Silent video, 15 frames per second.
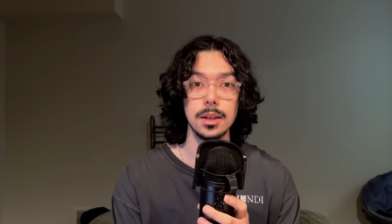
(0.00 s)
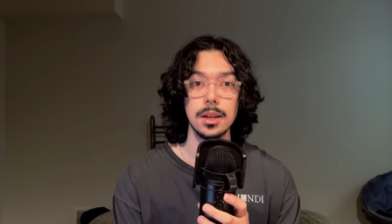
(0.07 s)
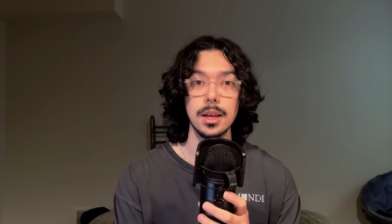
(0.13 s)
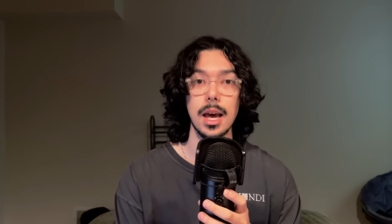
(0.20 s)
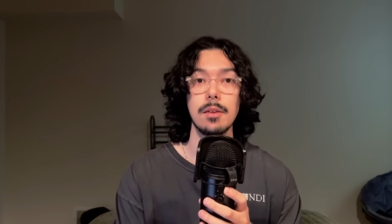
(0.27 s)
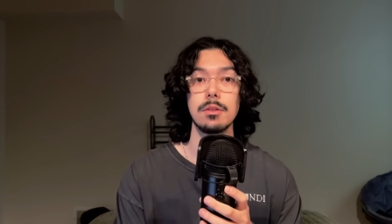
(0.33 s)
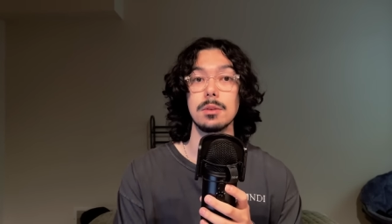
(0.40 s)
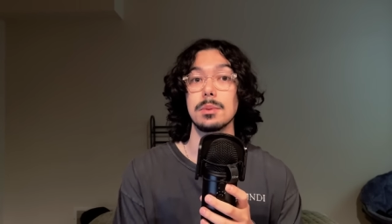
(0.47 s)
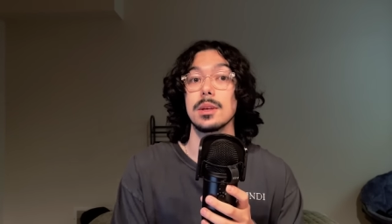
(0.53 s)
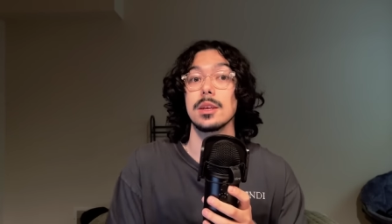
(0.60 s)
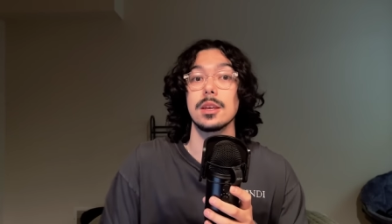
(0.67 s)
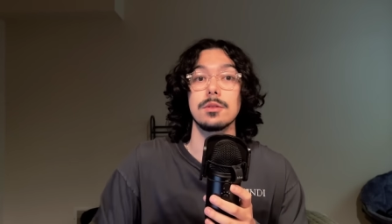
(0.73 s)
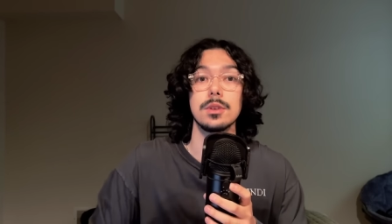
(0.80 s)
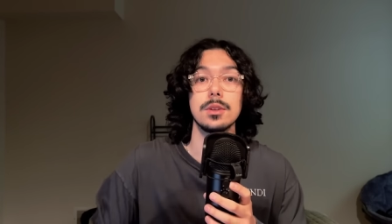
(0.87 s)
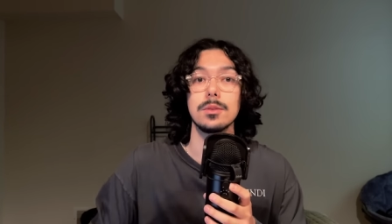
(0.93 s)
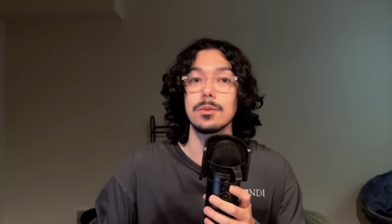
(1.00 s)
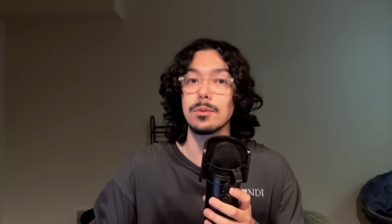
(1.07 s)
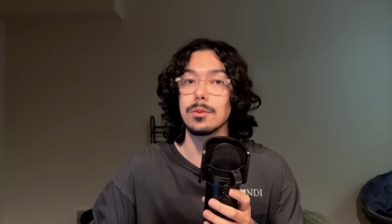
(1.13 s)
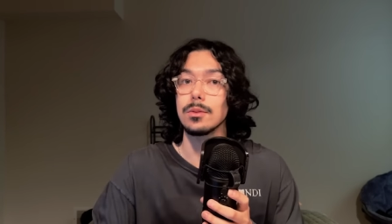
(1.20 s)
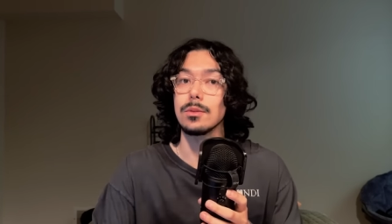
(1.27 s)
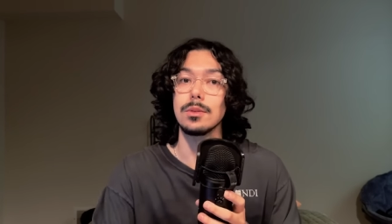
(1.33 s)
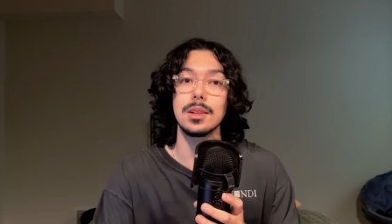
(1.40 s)
having been given
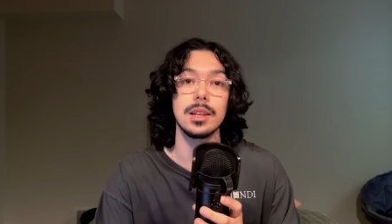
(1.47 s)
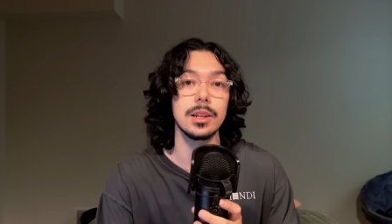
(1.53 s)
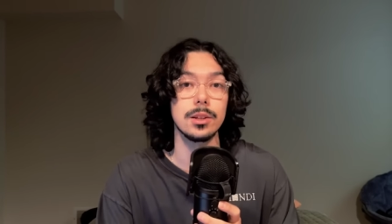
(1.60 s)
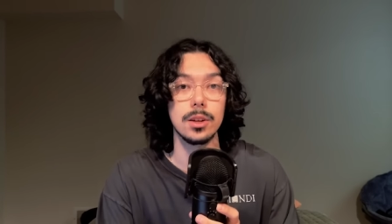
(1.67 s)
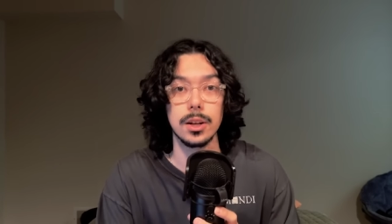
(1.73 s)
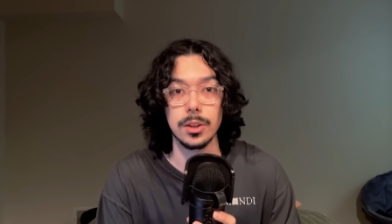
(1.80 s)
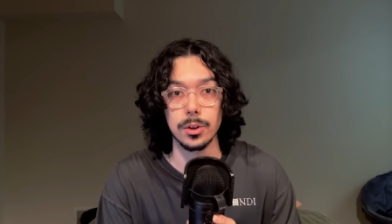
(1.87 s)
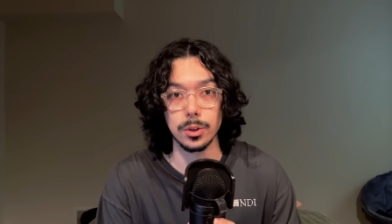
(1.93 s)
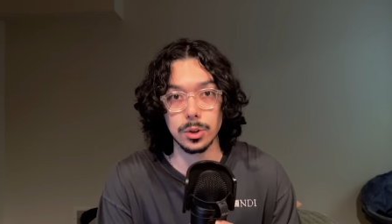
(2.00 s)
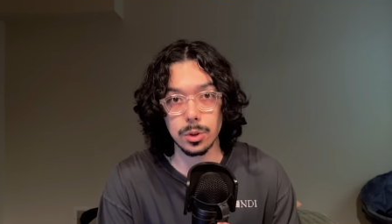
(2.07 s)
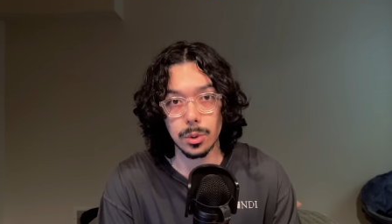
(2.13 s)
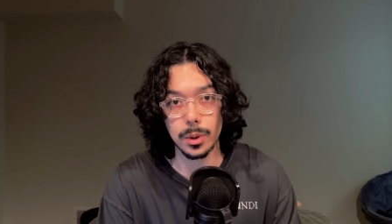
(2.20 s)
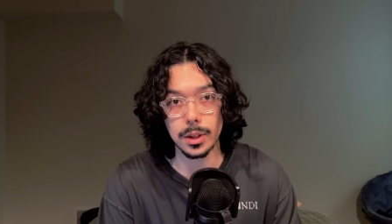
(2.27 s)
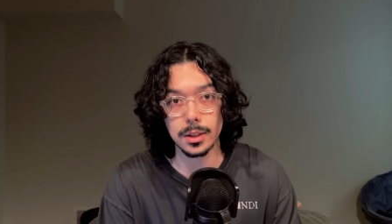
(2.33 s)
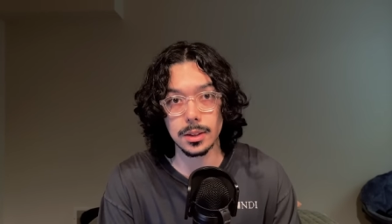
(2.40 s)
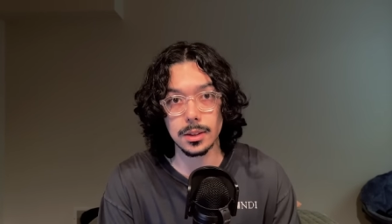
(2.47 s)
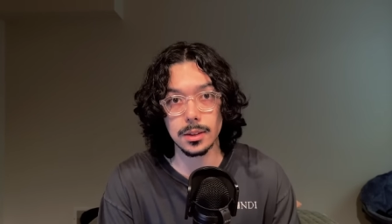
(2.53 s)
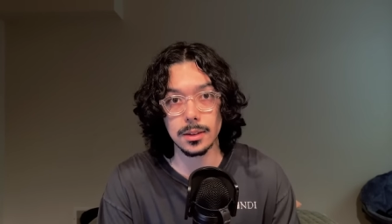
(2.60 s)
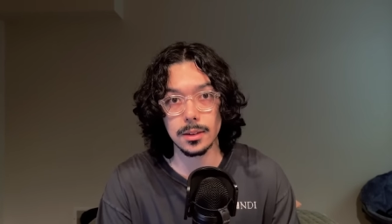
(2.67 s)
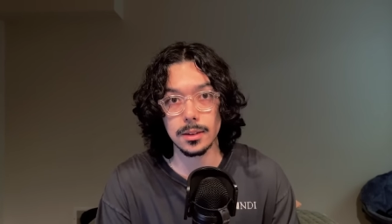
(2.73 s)
little other choice.